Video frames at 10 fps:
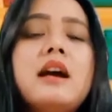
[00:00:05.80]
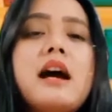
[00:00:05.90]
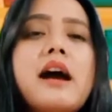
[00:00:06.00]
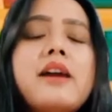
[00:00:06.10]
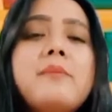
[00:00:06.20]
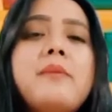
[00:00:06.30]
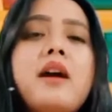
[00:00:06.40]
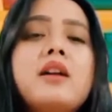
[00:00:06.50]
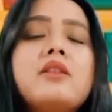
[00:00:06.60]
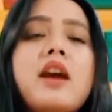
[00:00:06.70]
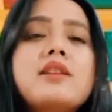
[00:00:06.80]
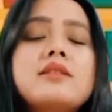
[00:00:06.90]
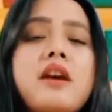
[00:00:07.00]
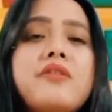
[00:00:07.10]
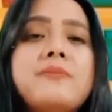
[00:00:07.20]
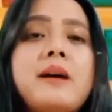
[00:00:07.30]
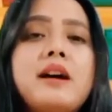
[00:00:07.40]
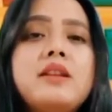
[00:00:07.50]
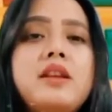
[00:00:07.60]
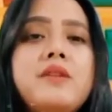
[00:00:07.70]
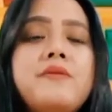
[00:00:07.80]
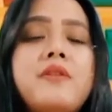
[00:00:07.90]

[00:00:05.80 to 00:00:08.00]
I am Mary Grace F. Pacani